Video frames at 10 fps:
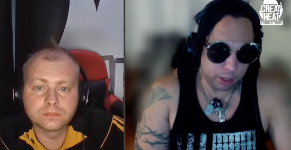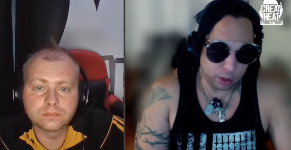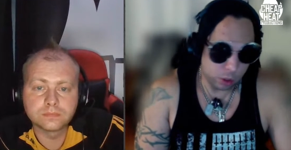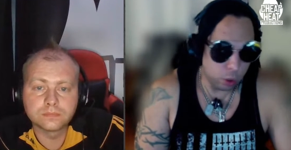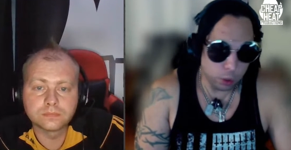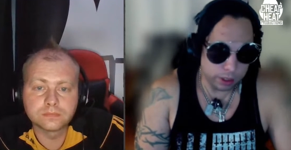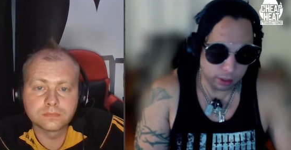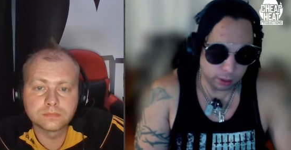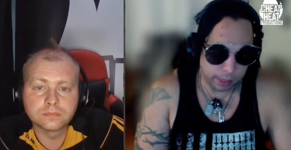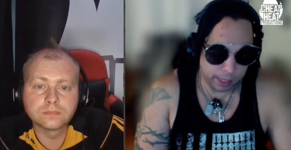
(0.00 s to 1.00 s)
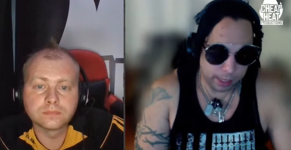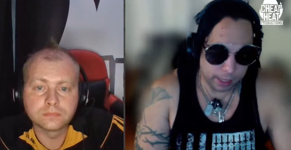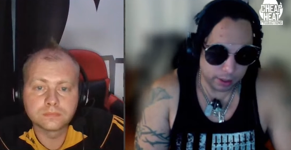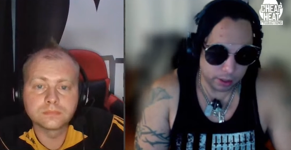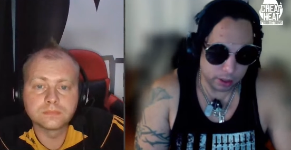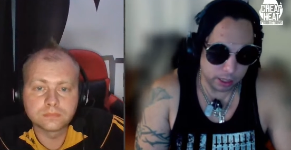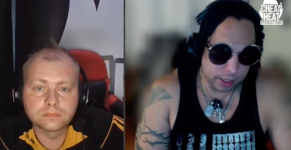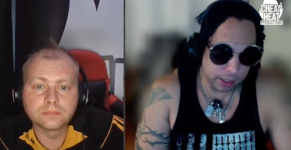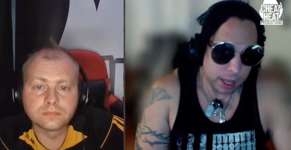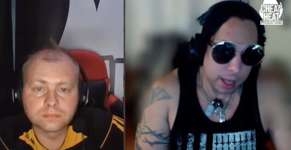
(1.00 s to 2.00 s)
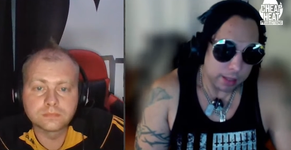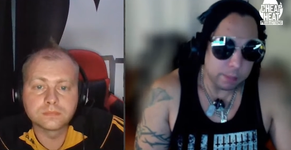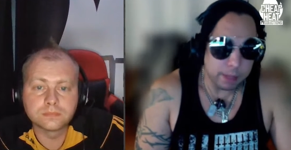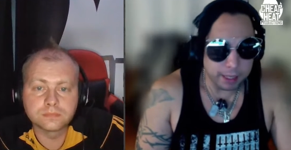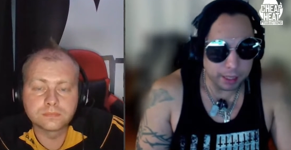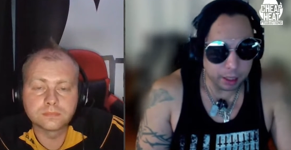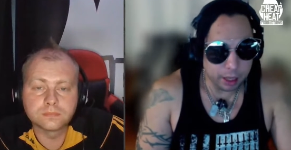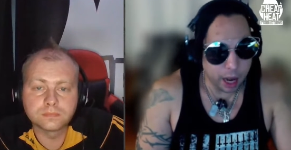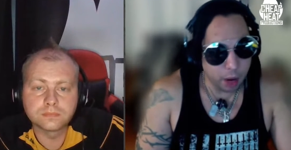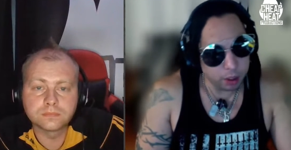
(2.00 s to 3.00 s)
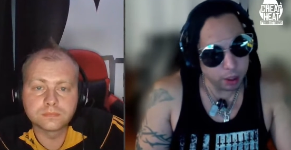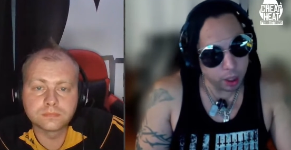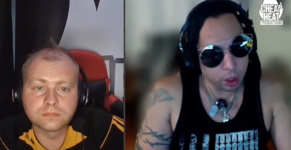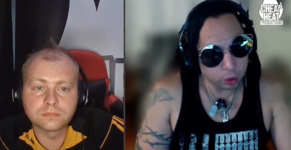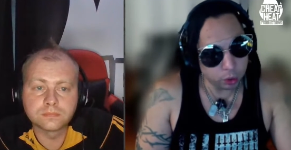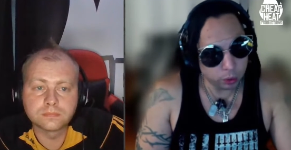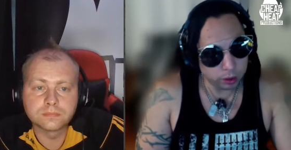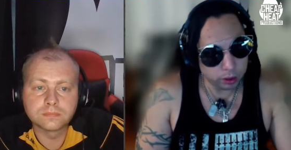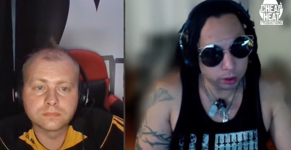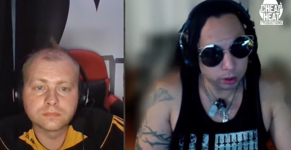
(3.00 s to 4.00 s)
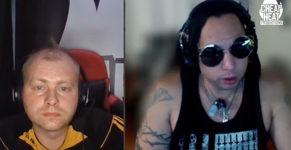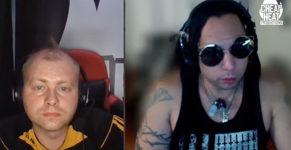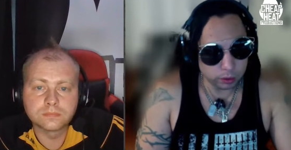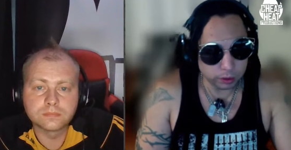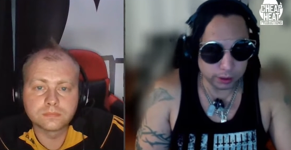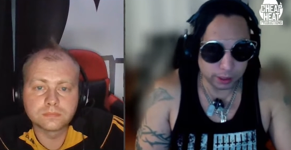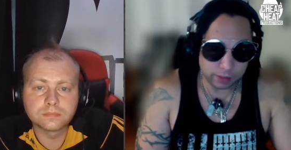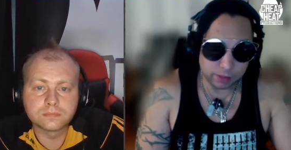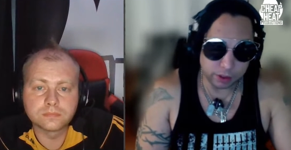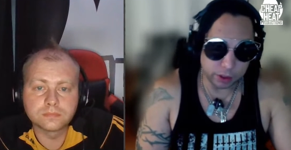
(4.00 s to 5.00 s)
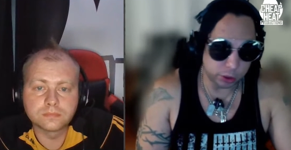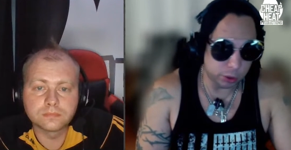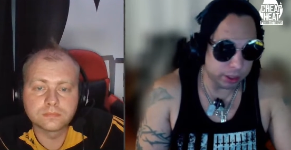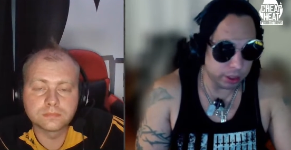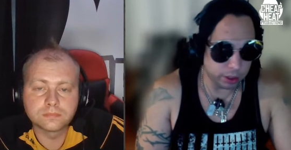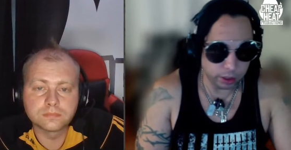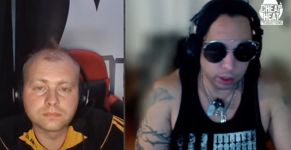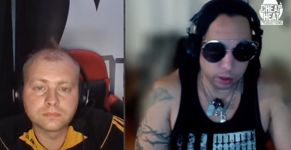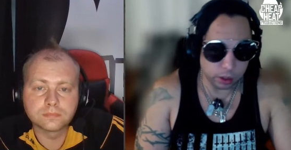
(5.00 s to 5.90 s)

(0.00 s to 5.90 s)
Speaker 1: always in the plans. It's just like depending on how it goes with the, the state of the situation, you know,